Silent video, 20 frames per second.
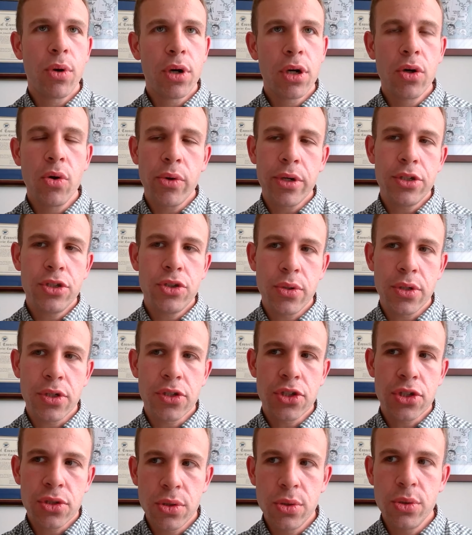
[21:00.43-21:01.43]
going to
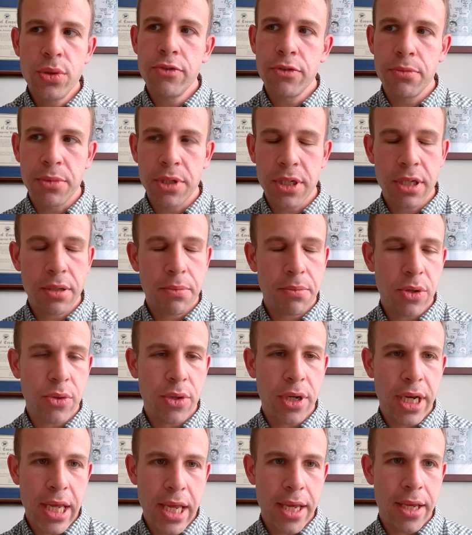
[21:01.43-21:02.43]
exclude from the
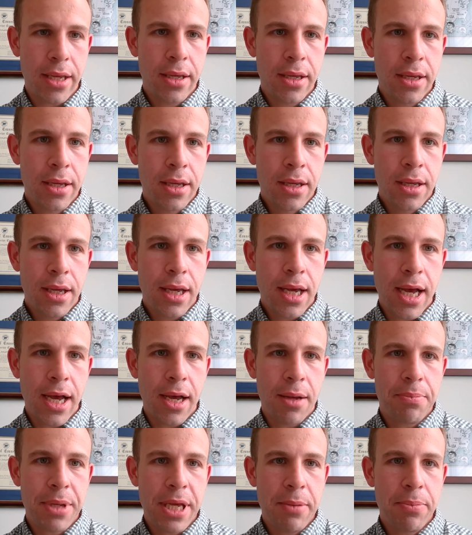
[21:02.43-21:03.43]
community
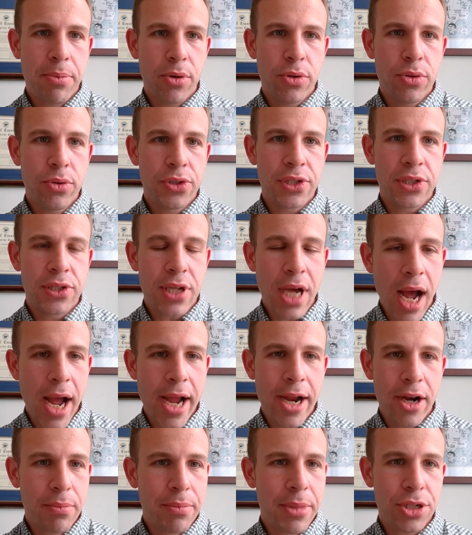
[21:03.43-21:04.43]
people whose
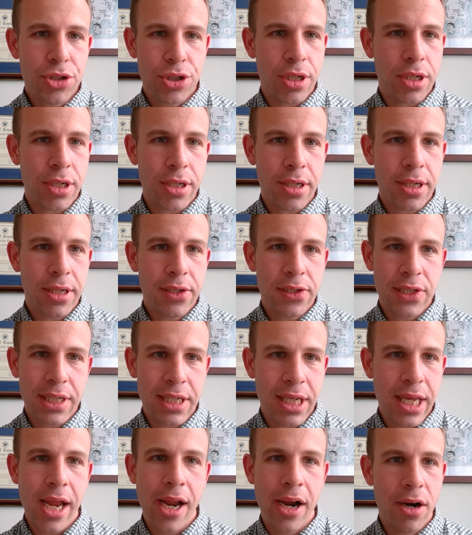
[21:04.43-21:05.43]
entire mission is to
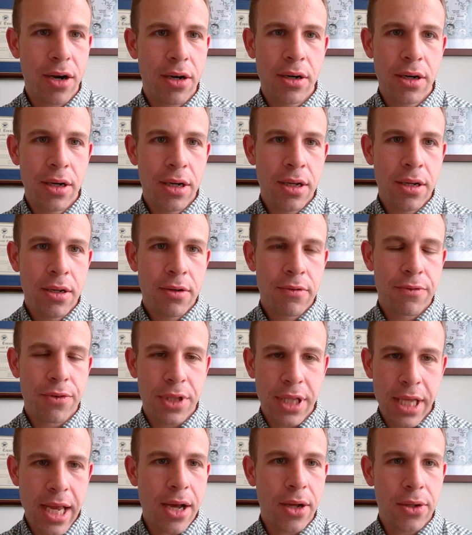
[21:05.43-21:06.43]
care for
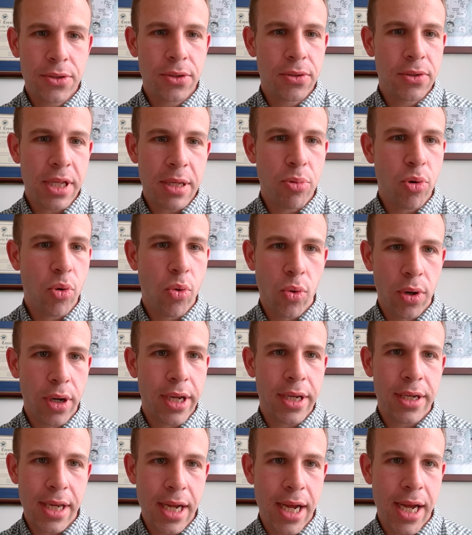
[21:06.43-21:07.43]
the elderly, poor,
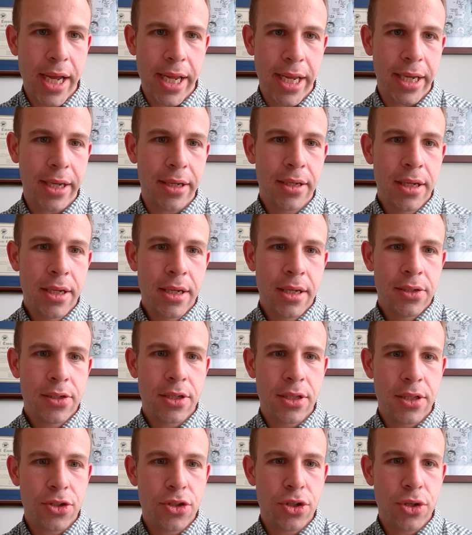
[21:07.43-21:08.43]
and dying to
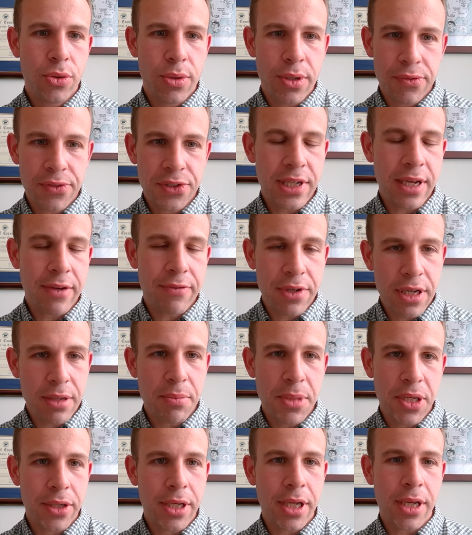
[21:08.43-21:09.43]
the tune of $70
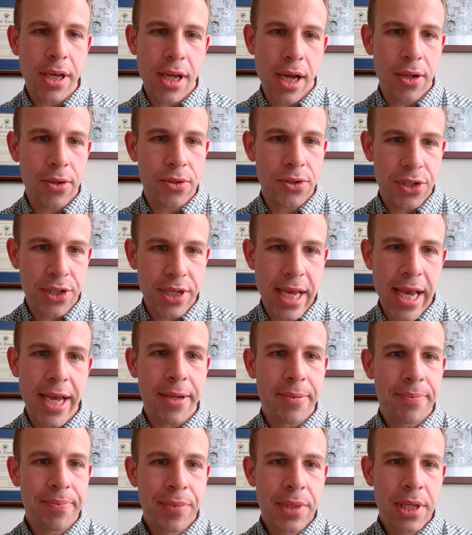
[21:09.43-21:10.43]
million a day.
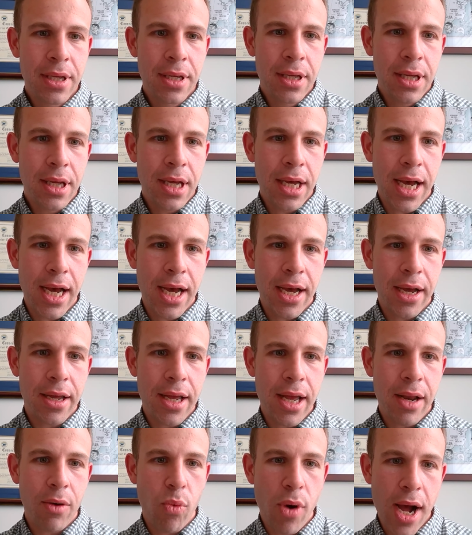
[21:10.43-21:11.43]

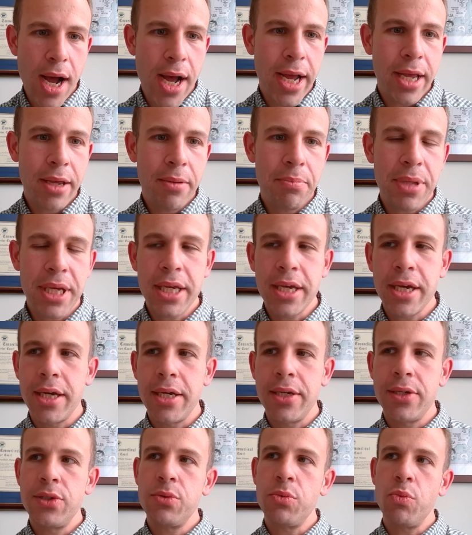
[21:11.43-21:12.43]
And why?
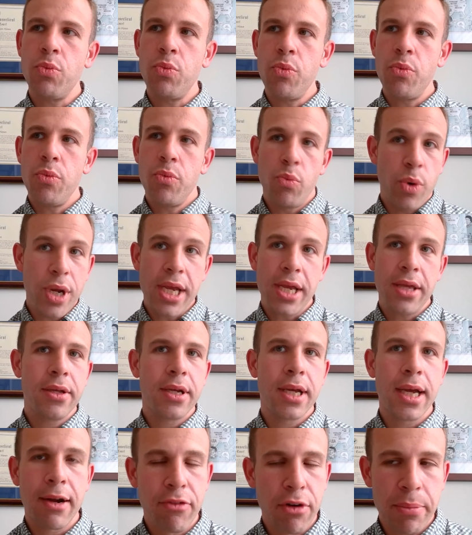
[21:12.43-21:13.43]
Because we, the
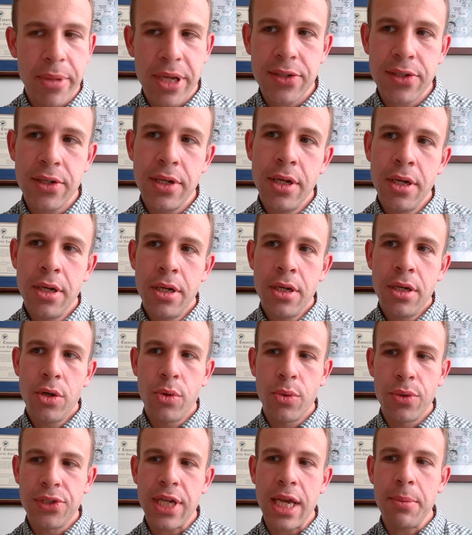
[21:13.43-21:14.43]
government, who
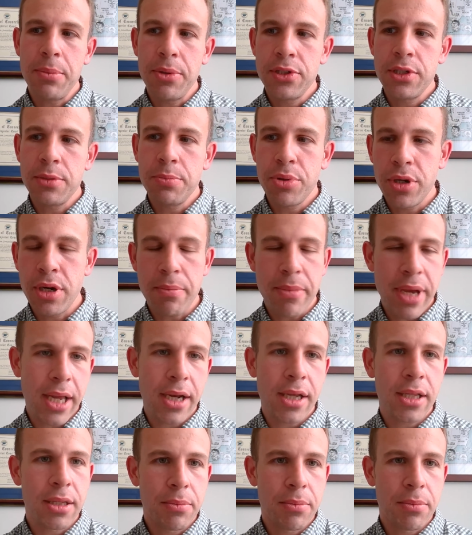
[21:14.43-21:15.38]
was able to put a man on the